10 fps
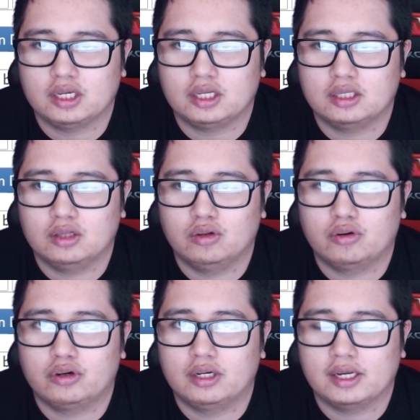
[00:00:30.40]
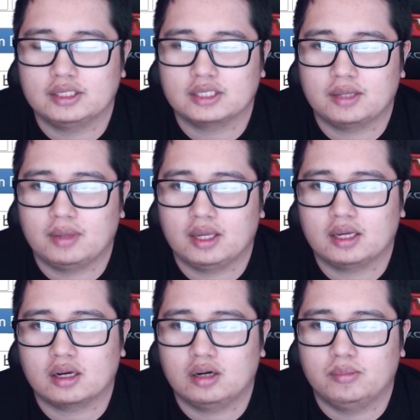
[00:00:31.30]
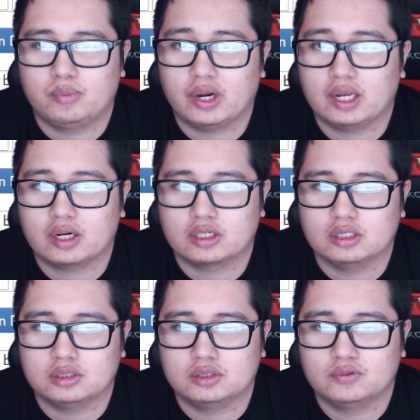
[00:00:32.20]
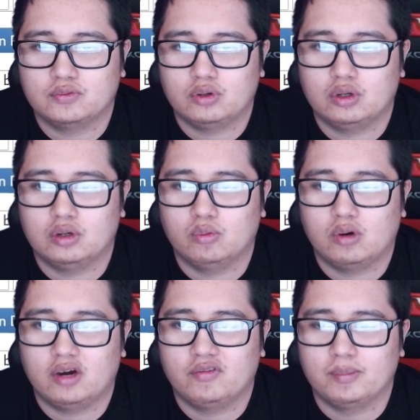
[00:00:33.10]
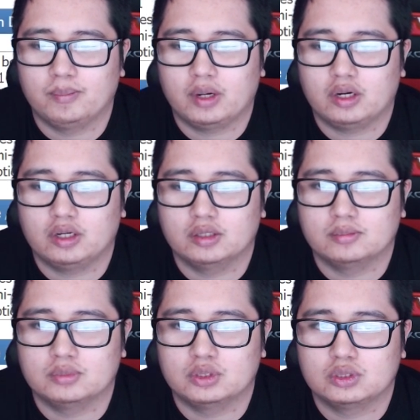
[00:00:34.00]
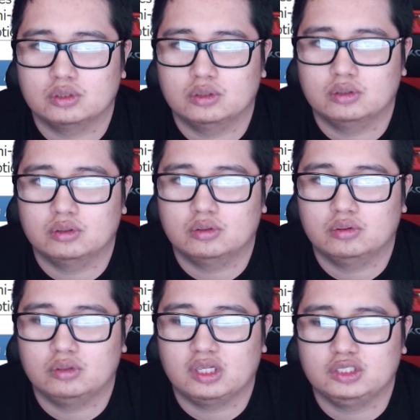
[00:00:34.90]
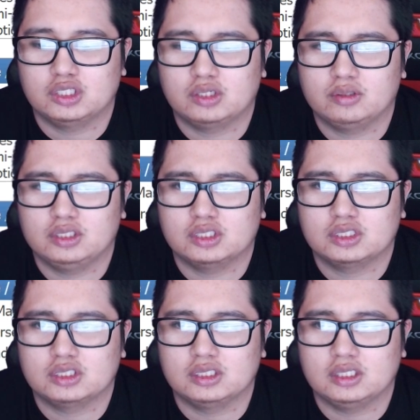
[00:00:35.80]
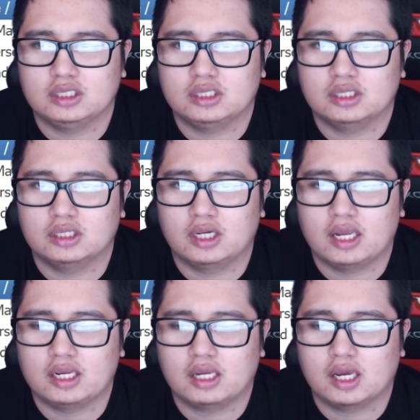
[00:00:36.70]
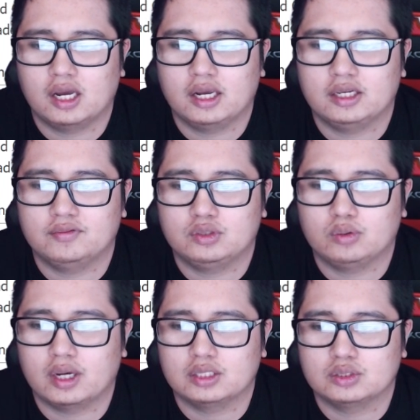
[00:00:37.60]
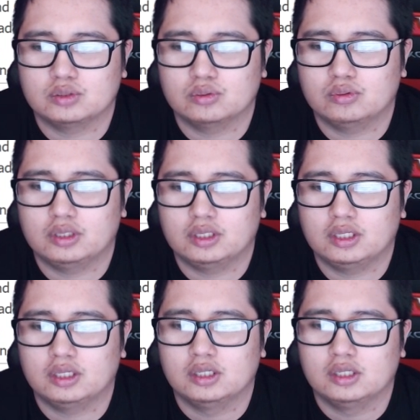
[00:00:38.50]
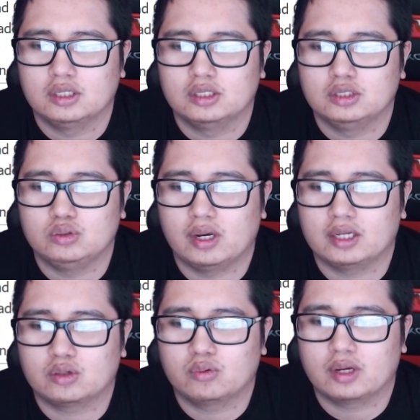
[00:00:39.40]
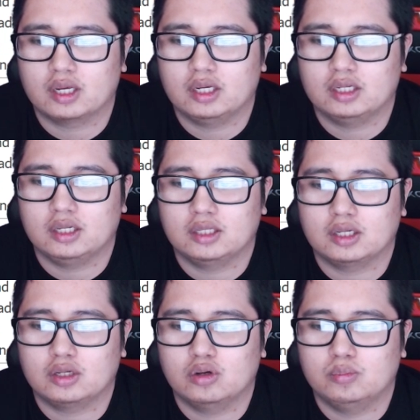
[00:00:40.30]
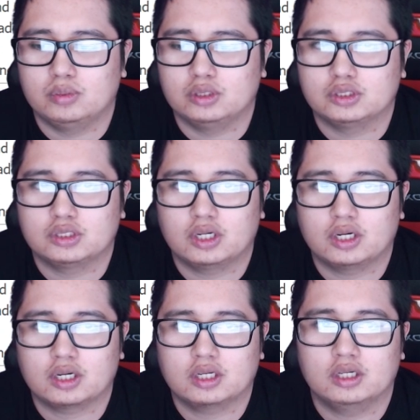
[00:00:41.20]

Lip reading: the Lord Knights I make are breakers for War of Emperium, so they generally just need any kind of two-hand sword, two-hand quicken, and then go berserk.